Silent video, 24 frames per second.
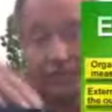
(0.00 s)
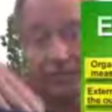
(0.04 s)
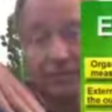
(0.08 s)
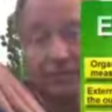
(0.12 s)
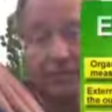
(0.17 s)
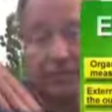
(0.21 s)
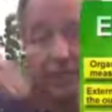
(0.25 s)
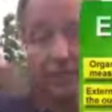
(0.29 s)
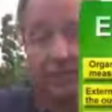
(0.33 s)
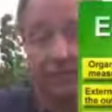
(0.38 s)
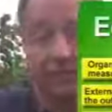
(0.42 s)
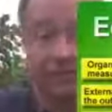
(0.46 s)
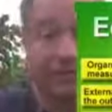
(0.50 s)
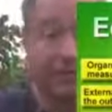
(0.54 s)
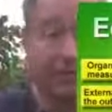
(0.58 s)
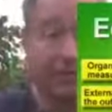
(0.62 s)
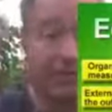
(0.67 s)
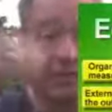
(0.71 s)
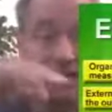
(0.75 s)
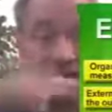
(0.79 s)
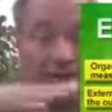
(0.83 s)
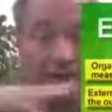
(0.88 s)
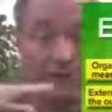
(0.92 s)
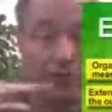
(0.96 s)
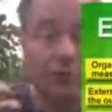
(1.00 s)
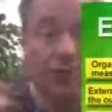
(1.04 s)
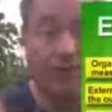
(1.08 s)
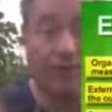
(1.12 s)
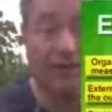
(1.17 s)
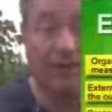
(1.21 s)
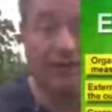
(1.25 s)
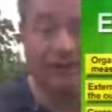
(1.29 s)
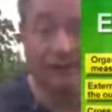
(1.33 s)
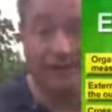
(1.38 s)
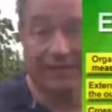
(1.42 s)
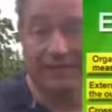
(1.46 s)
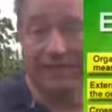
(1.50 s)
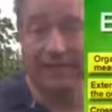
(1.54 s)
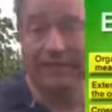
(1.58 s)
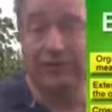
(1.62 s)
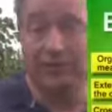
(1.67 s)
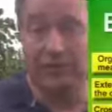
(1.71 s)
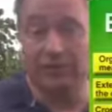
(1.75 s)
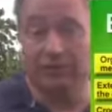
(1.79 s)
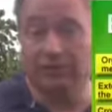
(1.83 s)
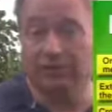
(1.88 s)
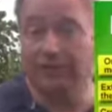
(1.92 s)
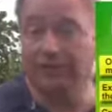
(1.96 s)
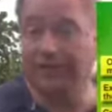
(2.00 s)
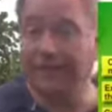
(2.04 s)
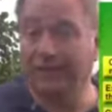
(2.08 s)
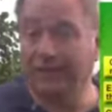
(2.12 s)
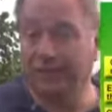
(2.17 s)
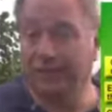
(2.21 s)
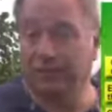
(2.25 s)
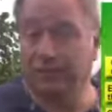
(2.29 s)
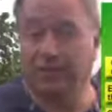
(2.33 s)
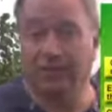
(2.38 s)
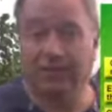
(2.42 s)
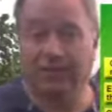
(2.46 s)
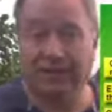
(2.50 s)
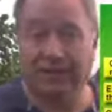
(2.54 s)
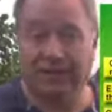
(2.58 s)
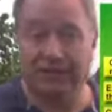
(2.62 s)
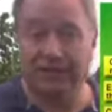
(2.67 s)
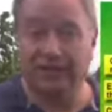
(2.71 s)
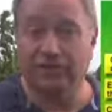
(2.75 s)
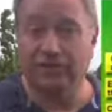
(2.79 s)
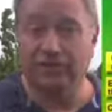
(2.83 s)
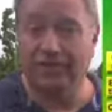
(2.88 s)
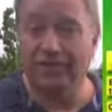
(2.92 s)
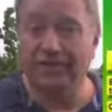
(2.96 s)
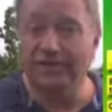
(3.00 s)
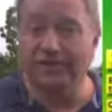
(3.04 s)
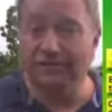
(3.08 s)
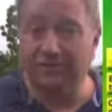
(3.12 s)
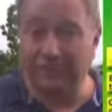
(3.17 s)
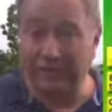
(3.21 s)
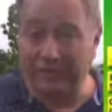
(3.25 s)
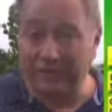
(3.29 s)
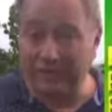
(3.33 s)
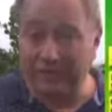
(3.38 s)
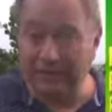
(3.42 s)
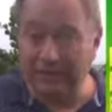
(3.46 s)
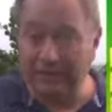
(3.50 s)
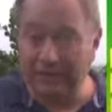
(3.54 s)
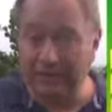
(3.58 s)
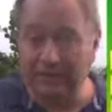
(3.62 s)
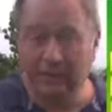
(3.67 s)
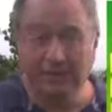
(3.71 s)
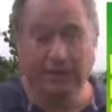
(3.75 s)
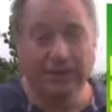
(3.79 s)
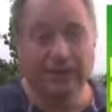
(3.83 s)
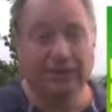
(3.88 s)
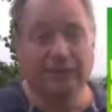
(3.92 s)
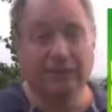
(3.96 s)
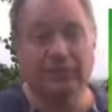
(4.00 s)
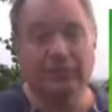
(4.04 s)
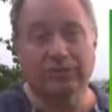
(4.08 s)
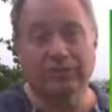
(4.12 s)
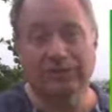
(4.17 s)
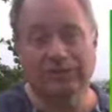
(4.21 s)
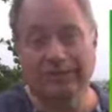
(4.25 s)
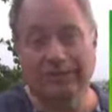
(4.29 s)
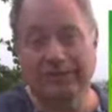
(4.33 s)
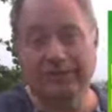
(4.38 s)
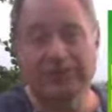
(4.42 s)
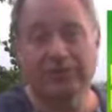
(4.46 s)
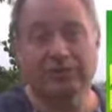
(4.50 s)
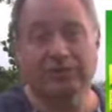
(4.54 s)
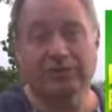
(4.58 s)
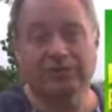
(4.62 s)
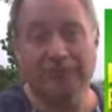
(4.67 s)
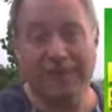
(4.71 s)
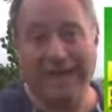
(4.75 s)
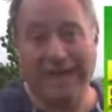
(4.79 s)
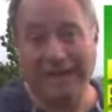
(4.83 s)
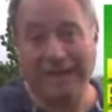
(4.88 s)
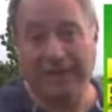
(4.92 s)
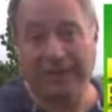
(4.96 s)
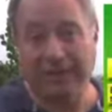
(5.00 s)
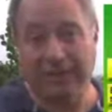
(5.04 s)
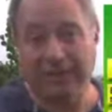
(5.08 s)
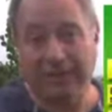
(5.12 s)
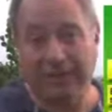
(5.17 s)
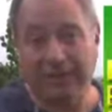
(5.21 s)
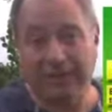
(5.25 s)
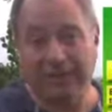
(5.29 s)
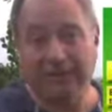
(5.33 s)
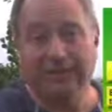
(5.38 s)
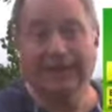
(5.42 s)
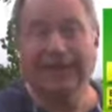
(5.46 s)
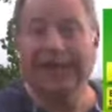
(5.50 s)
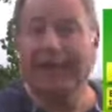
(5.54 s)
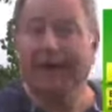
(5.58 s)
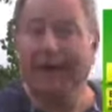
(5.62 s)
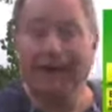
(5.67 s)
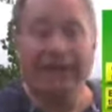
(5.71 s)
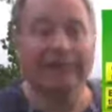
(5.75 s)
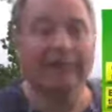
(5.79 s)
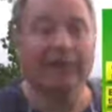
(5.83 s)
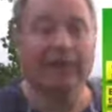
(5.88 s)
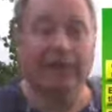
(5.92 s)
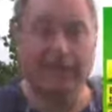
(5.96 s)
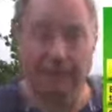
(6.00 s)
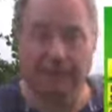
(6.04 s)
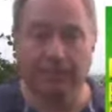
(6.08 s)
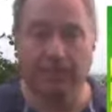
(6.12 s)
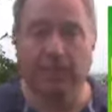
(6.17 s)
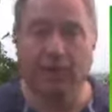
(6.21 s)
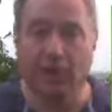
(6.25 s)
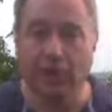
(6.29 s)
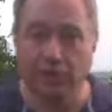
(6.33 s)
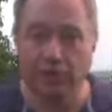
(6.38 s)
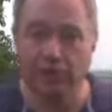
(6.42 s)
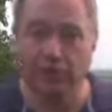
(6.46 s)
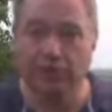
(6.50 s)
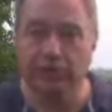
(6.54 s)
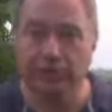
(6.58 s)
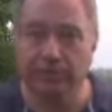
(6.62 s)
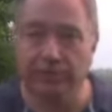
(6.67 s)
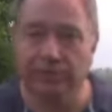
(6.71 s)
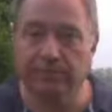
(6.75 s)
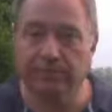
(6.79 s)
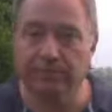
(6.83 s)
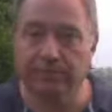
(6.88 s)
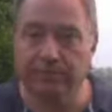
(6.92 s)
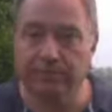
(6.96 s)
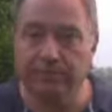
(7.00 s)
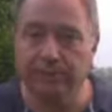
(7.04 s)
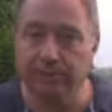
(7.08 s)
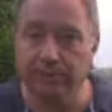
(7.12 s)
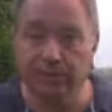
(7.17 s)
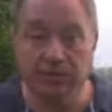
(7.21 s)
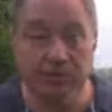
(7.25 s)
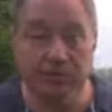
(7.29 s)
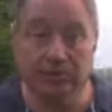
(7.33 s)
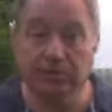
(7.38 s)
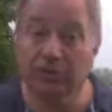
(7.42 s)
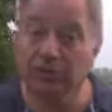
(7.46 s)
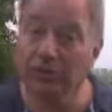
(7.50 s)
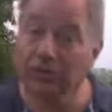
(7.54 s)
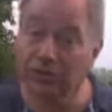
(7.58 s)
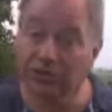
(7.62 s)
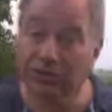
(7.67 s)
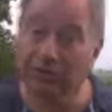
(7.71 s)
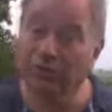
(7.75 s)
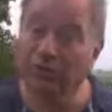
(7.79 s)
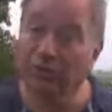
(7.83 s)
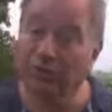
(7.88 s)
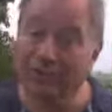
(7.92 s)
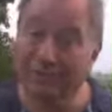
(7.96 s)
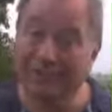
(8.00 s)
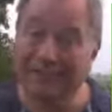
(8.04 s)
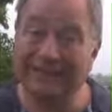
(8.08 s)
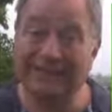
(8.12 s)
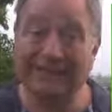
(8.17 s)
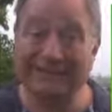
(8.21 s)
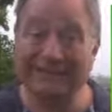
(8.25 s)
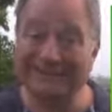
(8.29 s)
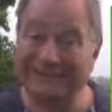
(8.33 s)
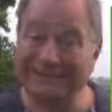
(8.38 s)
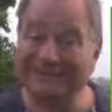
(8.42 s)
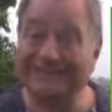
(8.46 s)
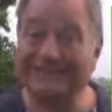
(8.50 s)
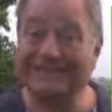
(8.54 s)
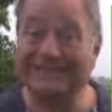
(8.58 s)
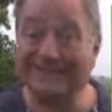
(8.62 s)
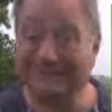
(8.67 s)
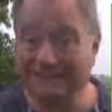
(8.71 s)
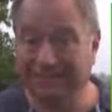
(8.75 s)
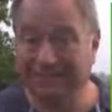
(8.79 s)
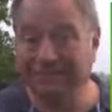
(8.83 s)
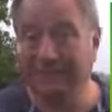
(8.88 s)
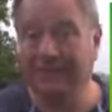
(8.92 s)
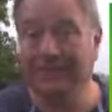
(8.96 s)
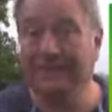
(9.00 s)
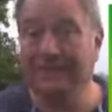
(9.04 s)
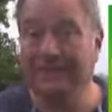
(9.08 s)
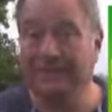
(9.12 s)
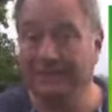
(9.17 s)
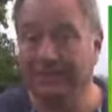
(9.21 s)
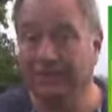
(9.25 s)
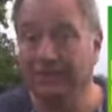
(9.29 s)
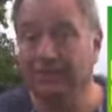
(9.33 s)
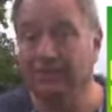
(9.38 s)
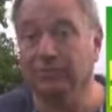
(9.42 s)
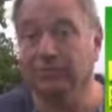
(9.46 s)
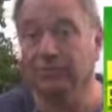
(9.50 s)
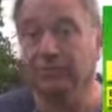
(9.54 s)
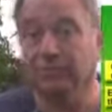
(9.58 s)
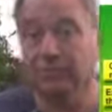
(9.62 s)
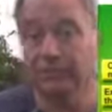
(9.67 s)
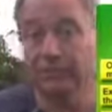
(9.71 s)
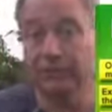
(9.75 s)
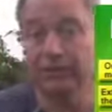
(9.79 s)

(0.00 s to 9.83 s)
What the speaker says: customer and organizational echelon achievements with senior management, I've got a partnership position because they're willing to listen to me on those